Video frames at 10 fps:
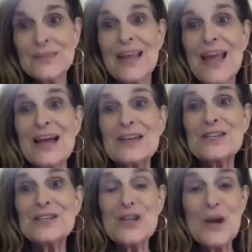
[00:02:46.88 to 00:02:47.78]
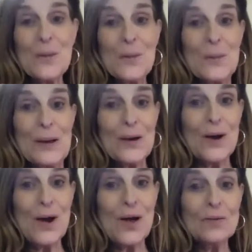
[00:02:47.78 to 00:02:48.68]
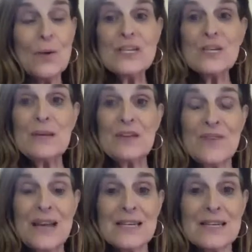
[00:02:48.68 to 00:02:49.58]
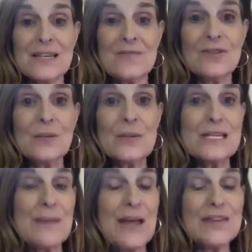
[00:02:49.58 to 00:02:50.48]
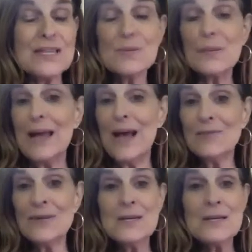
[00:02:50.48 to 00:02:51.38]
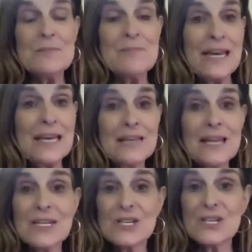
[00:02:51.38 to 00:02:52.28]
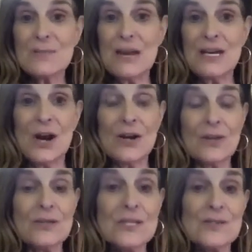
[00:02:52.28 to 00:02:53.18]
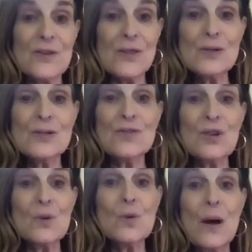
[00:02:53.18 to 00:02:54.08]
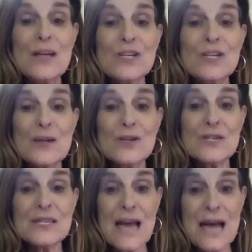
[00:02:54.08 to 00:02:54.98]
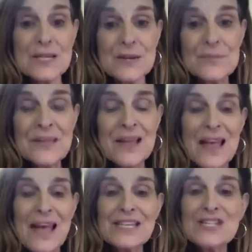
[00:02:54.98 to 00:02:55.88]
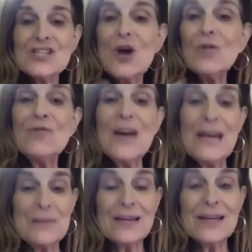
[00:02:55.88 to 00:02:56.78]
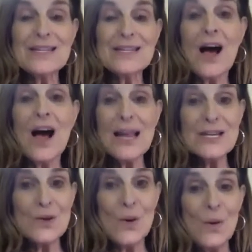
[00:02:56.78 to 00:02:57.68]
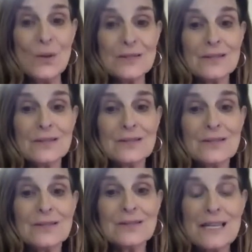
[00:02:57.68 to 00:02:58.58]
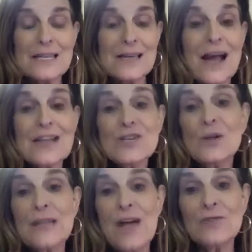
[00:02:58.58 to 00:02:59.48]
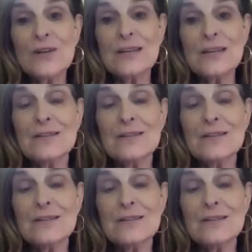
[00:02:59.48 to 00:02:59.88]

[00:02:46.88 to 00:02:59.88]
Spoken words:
And so we are all going to be affected and influenced by this. We have many links to many articles for those of you who want to understand. And it's so funny because I told Lynda, I told Alfred,